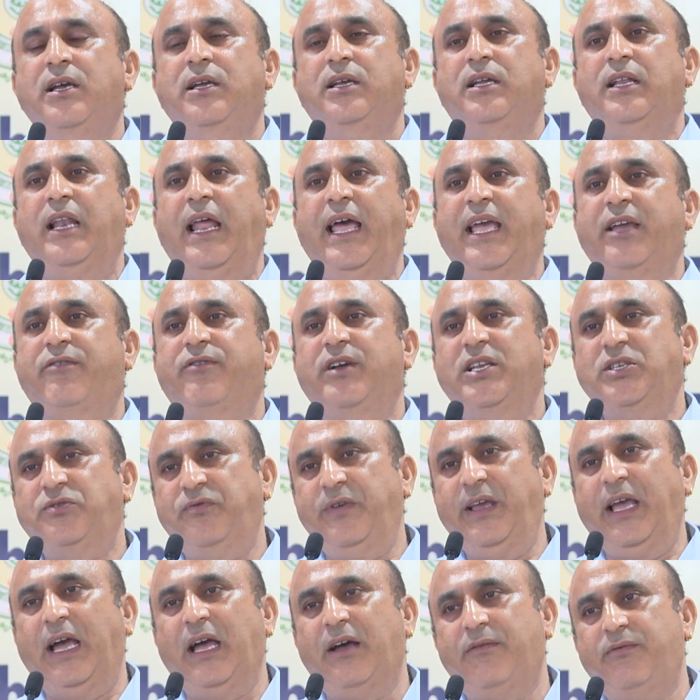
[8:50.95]
Likewise,
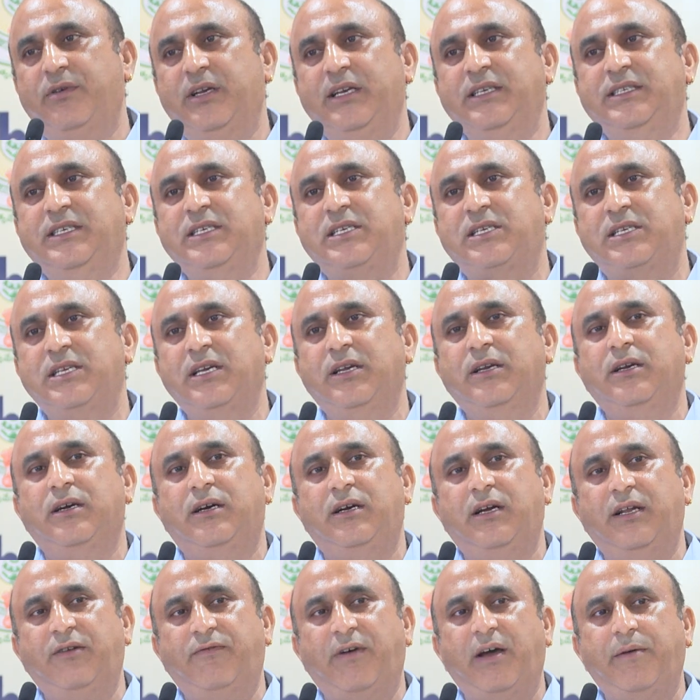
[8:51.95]
we have existing
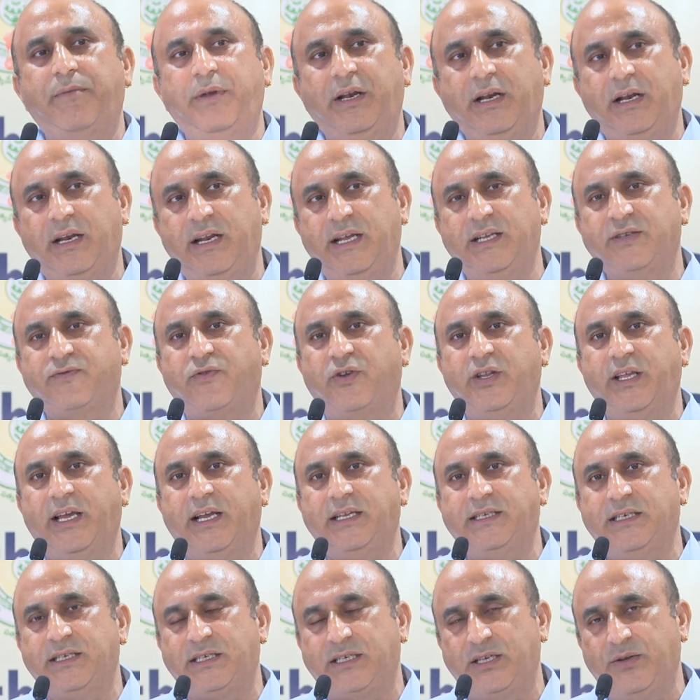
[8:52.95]
environment clearance for the
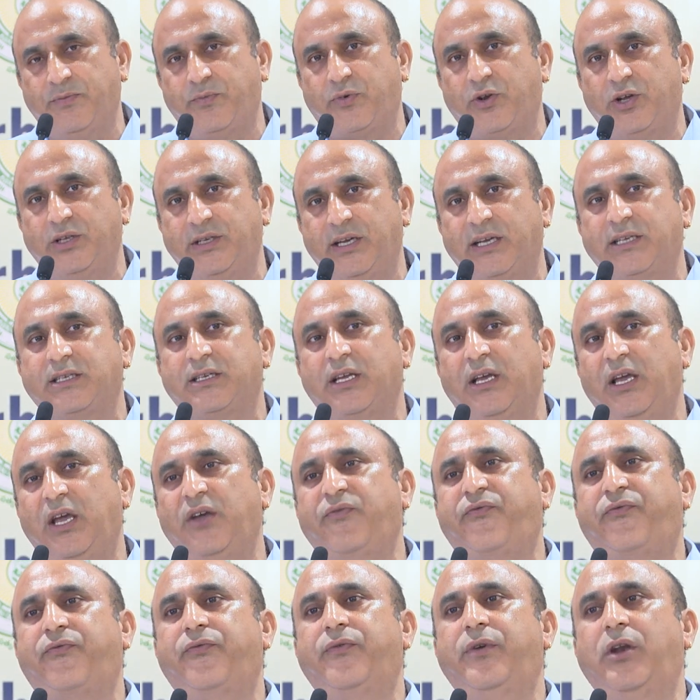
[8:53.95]
existing projects.
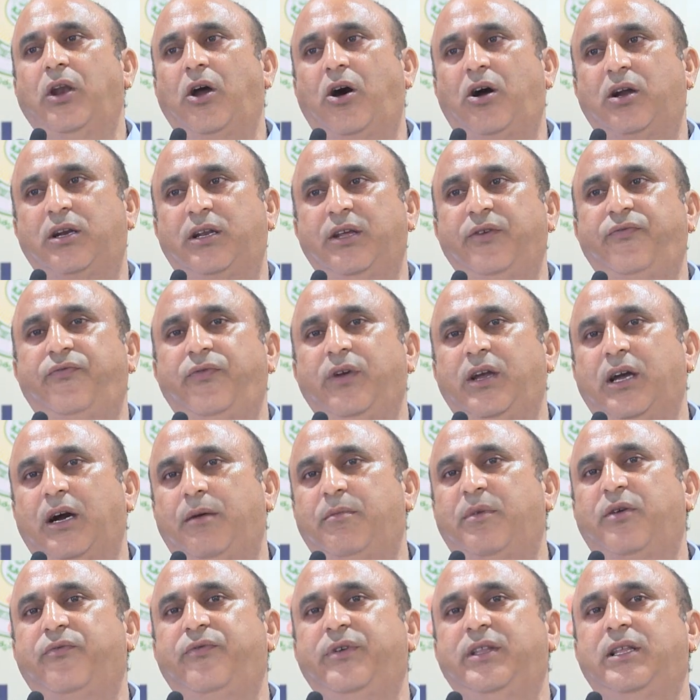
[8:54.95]
If not, if we come
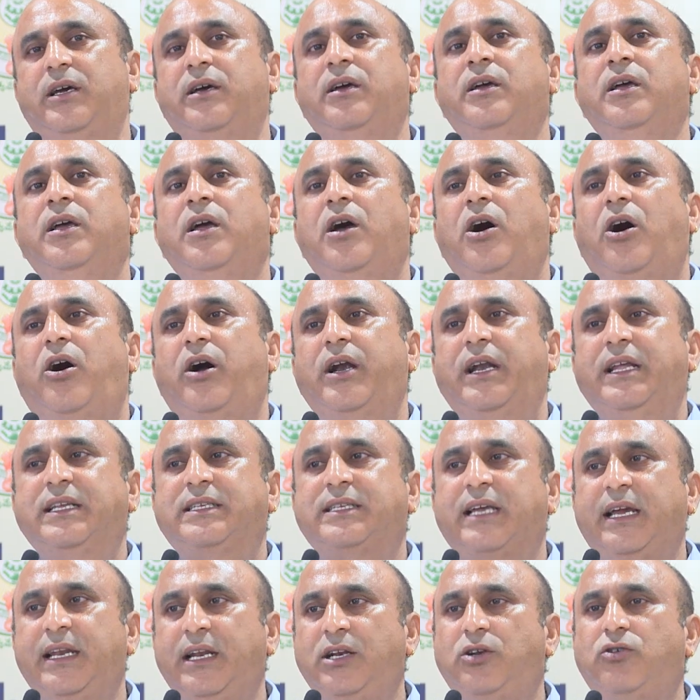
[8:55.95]
up with or
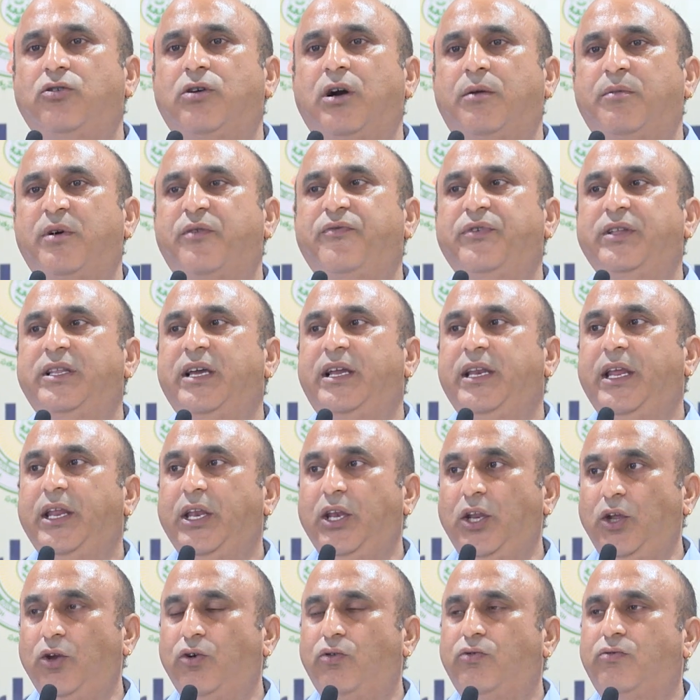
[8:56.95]
decided to come up with any
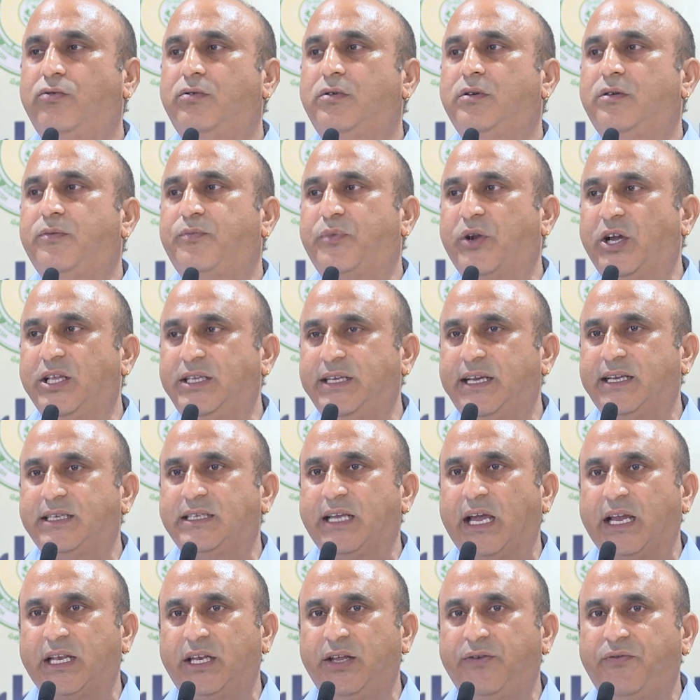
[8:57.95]
new projects
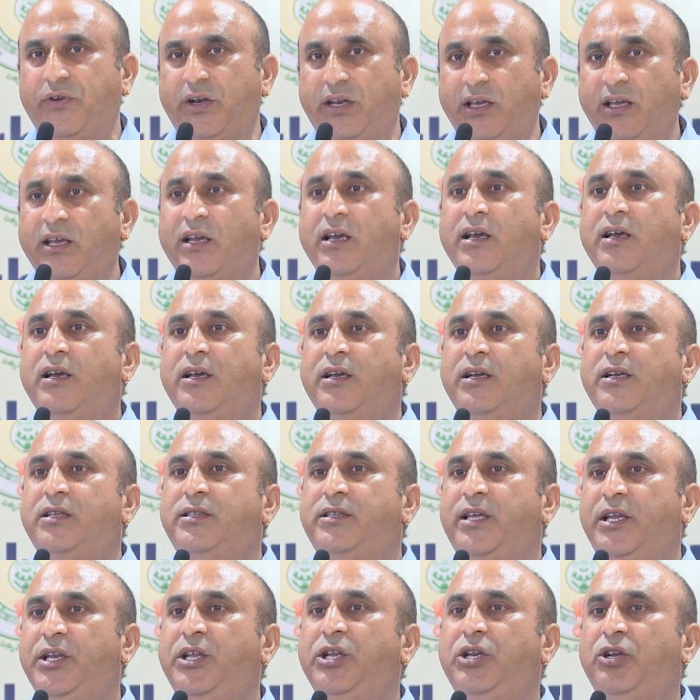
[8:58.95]
activity, then you